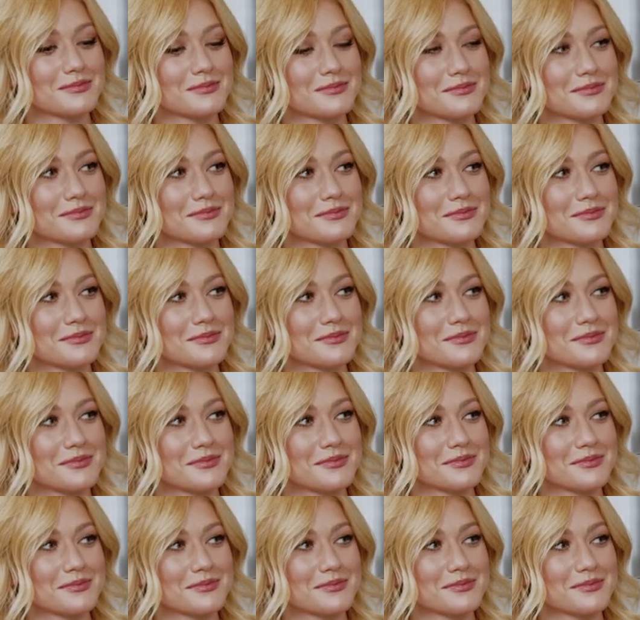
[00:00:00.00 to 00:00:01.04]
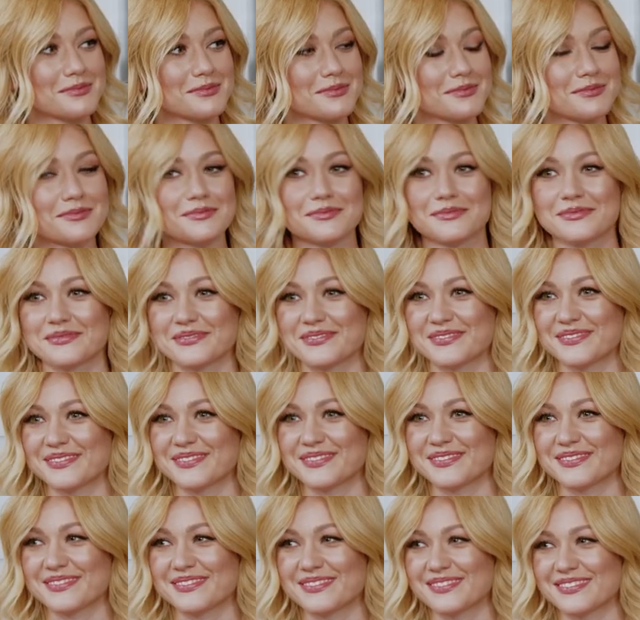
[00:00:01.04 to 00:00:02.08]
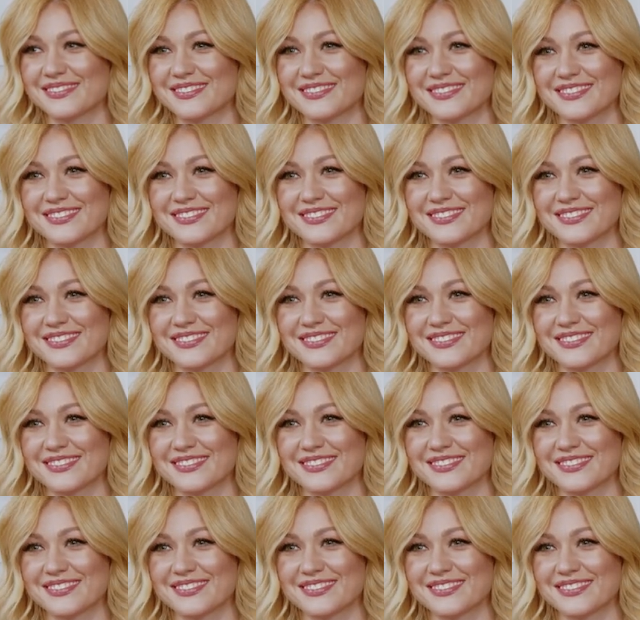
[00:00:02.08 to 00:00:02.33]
This person isn't speaking.